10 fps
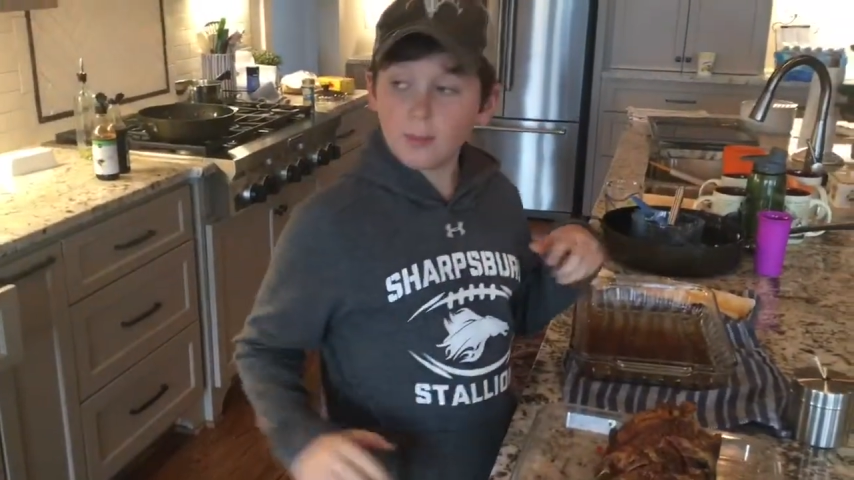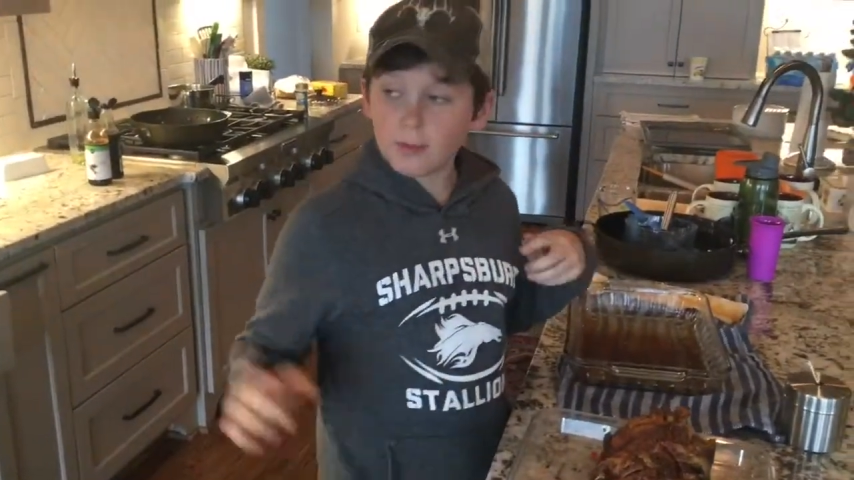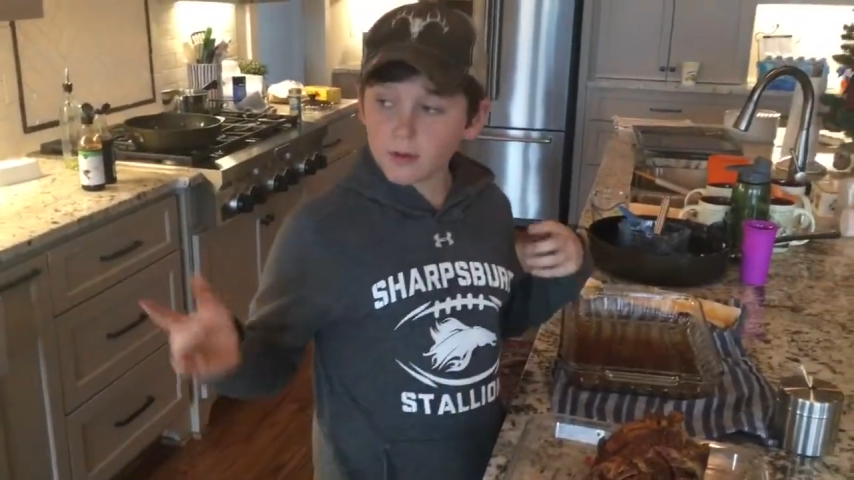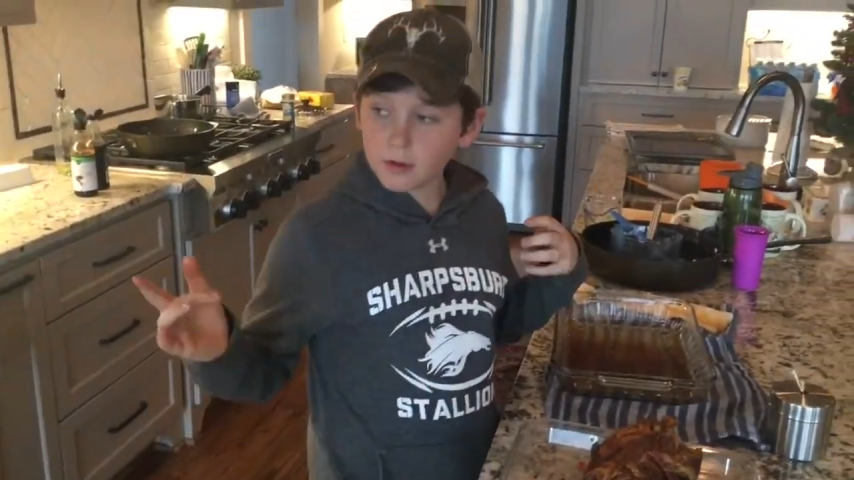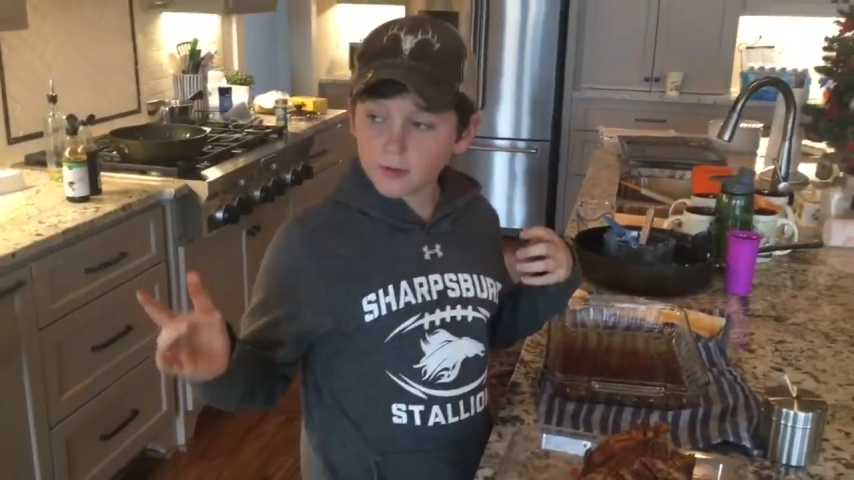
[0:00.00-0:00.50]

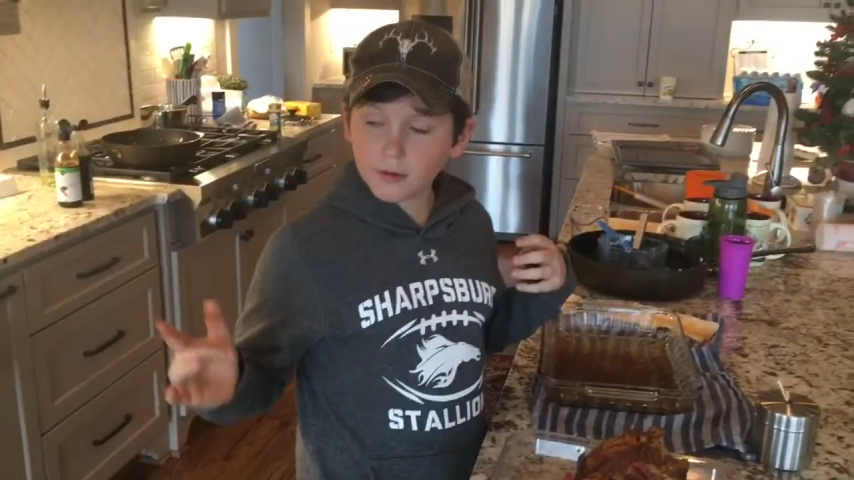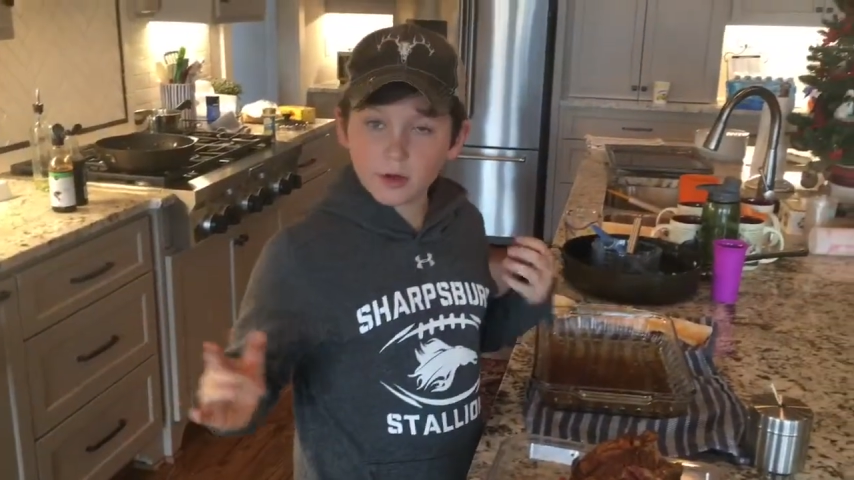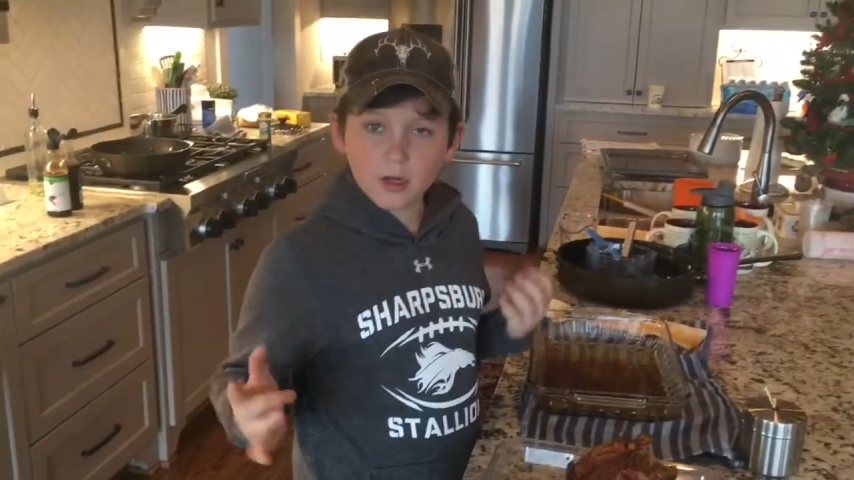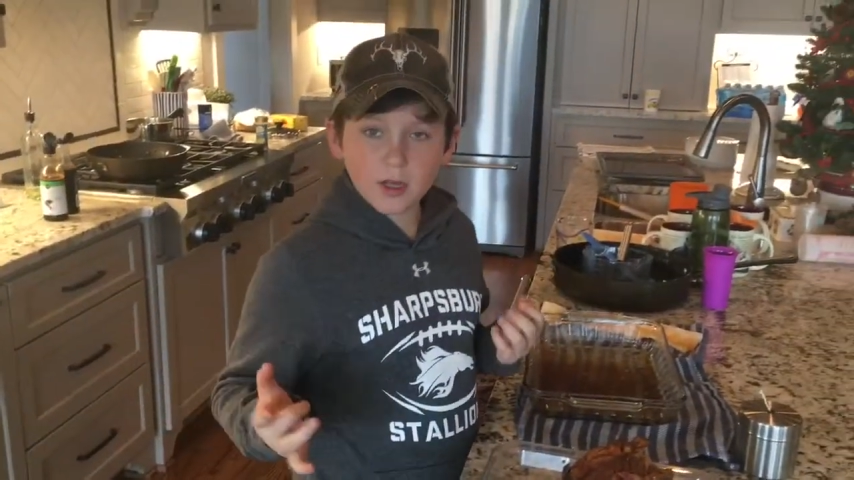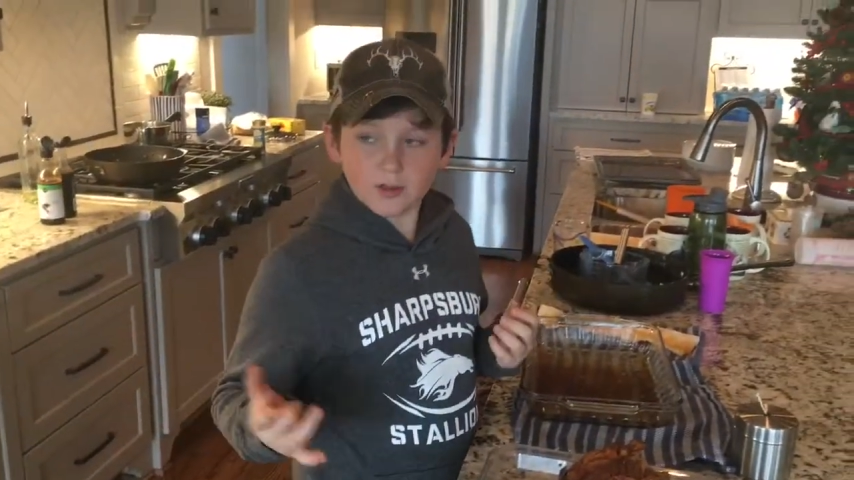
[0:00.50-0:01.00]
and put on the
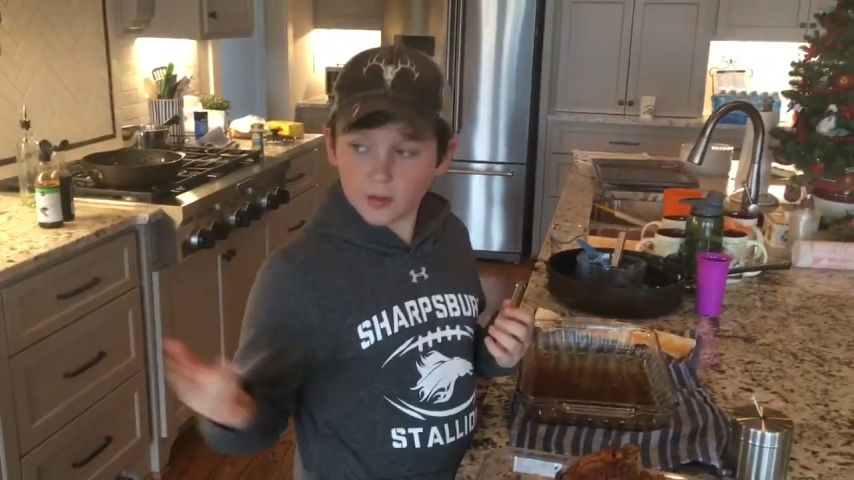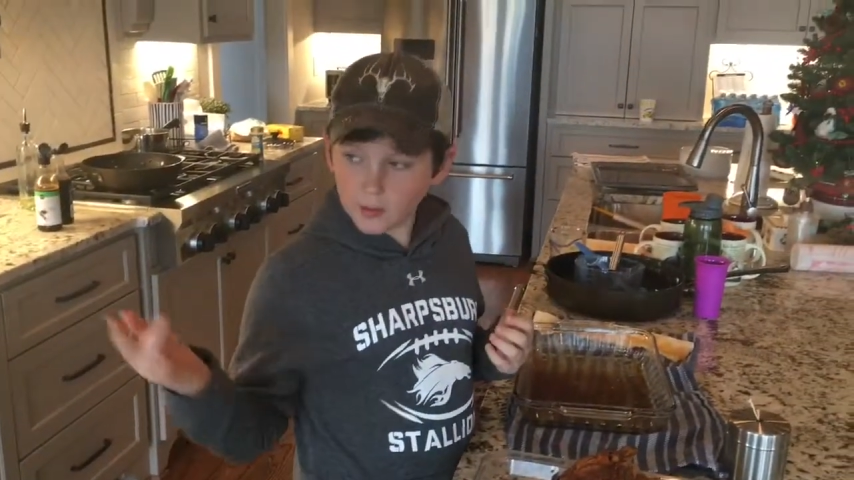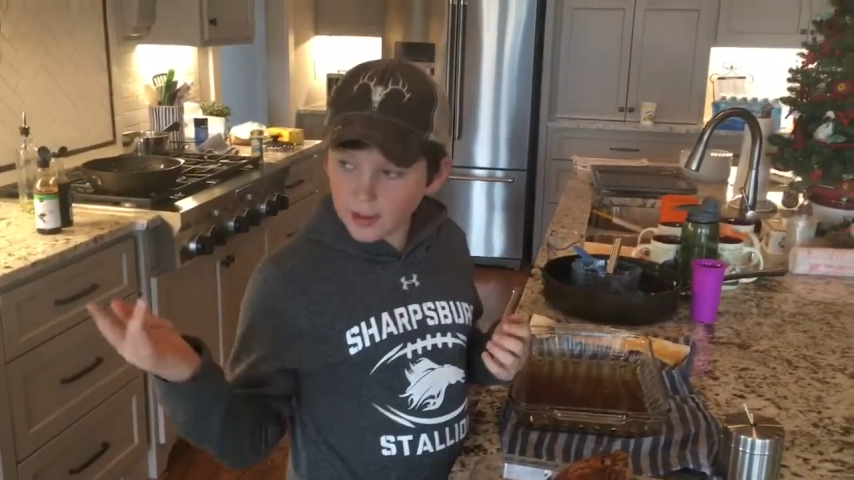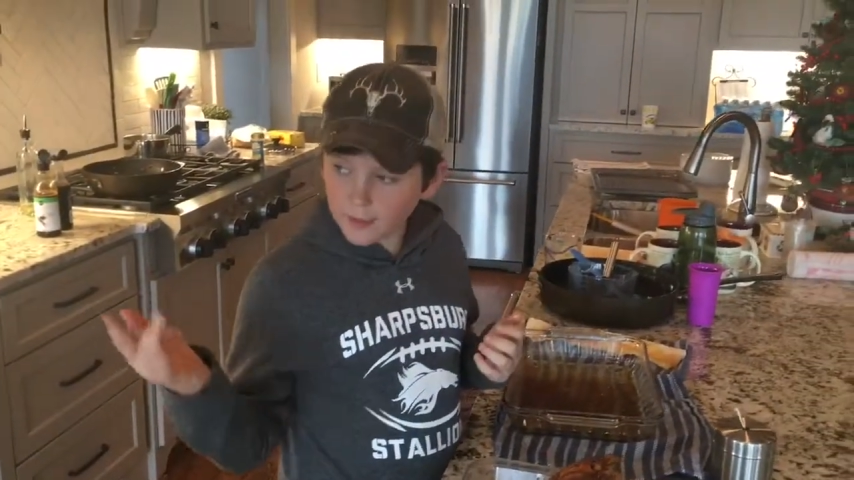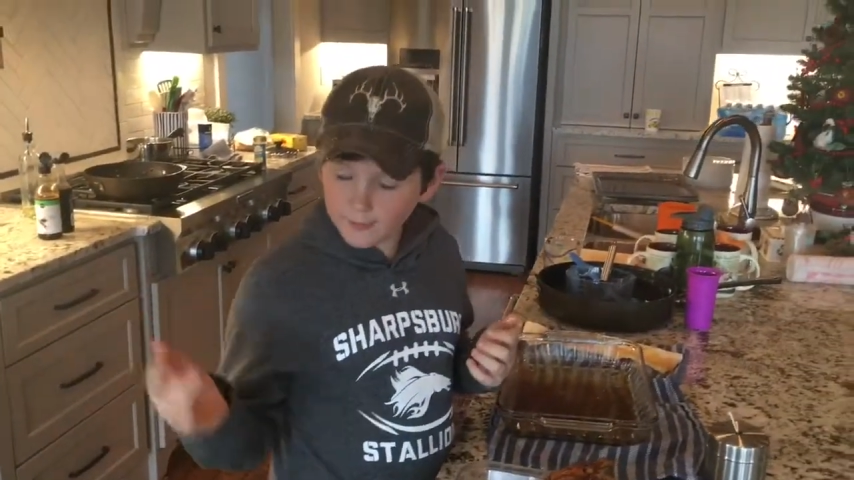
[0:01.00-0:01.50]
green egg
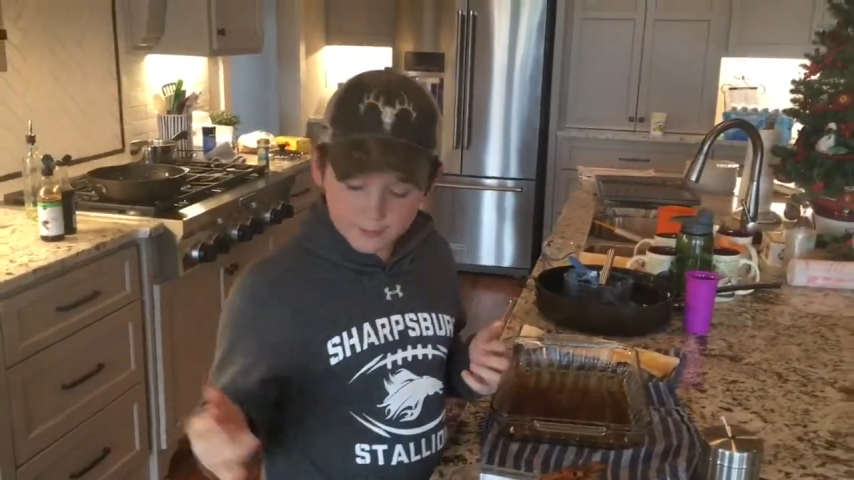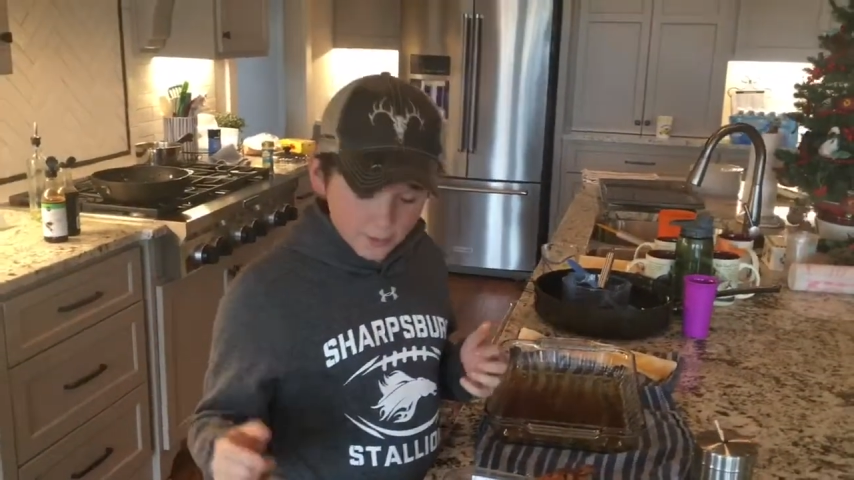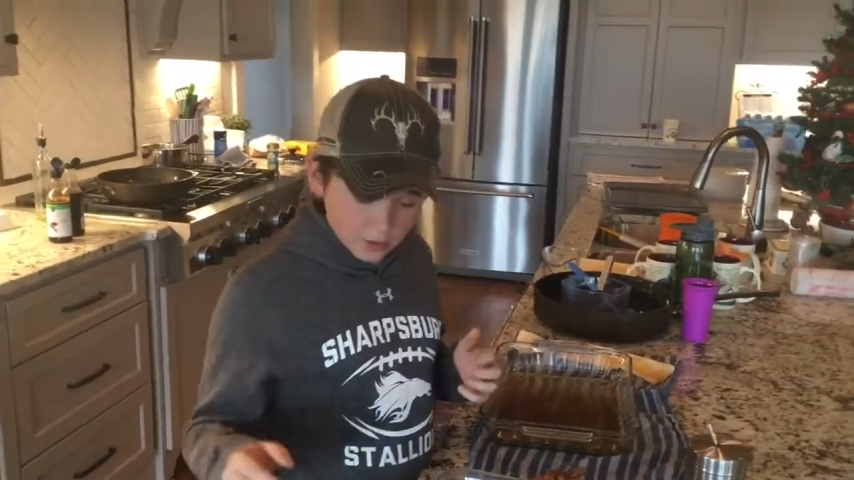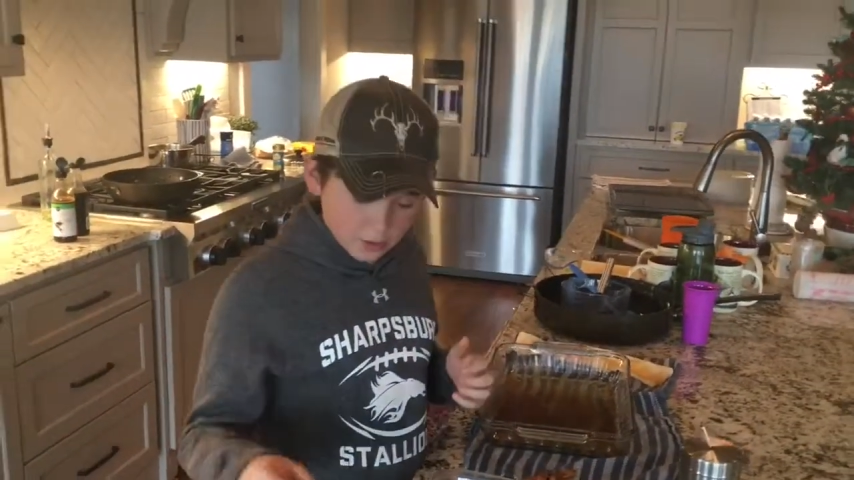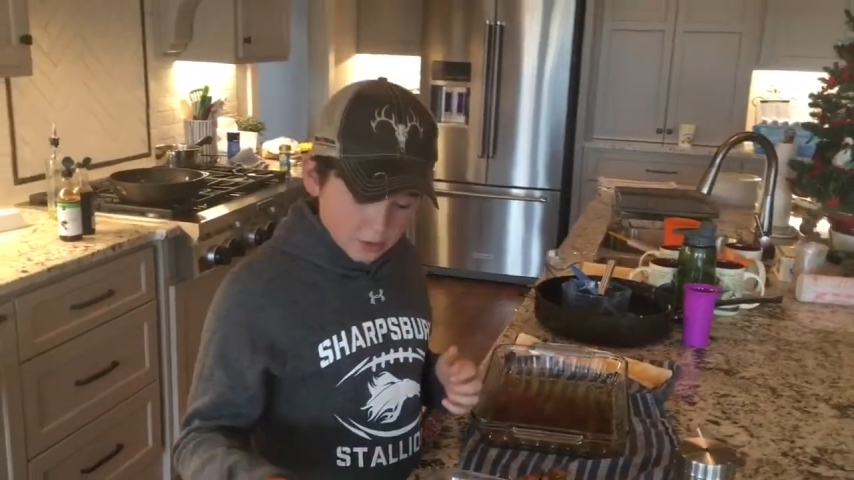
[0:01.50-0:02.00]
that we have
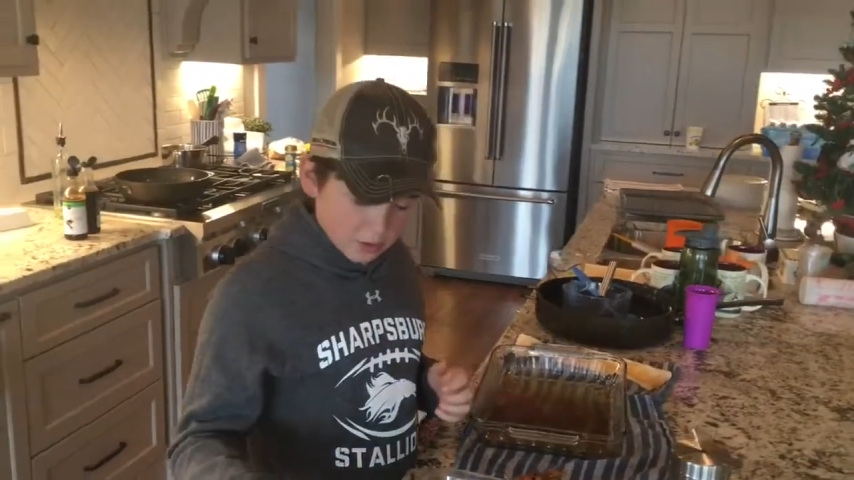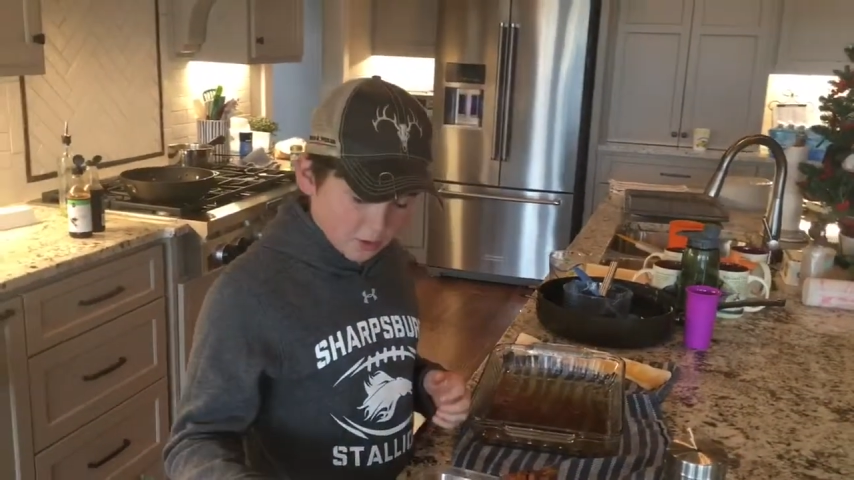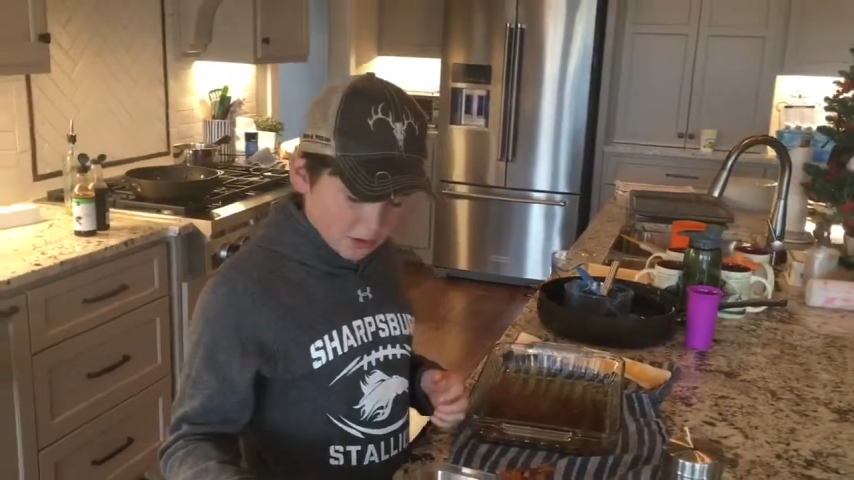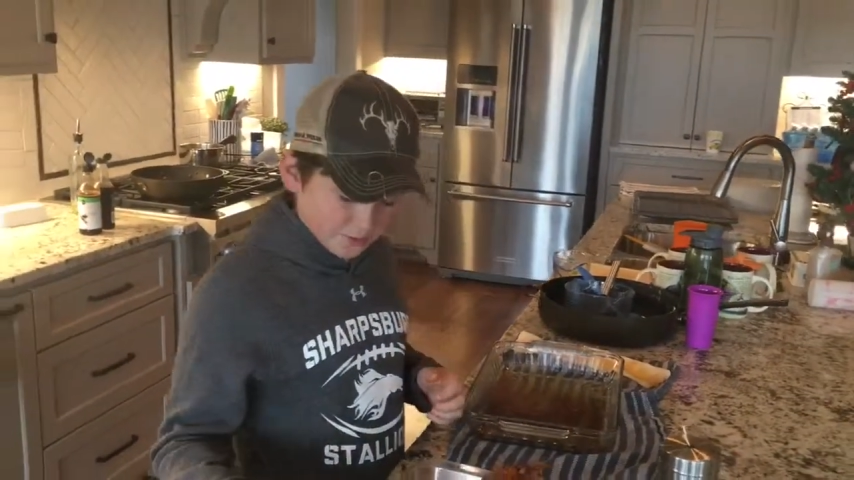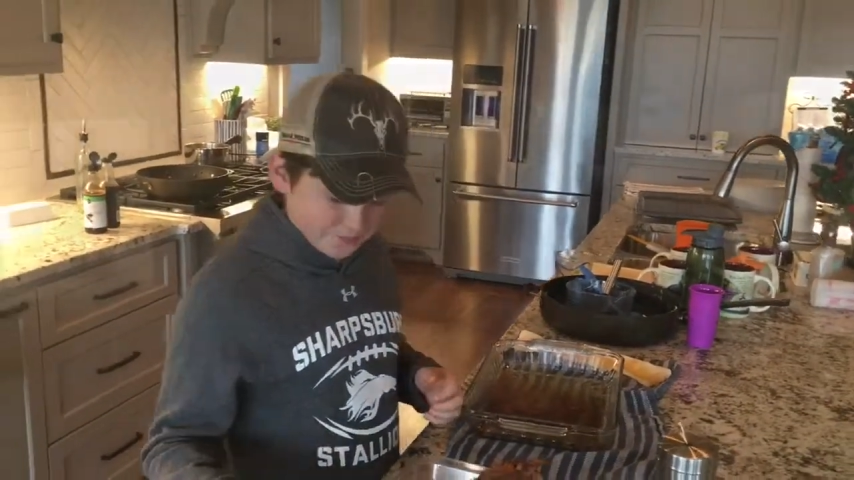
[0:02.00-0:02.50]
out there going.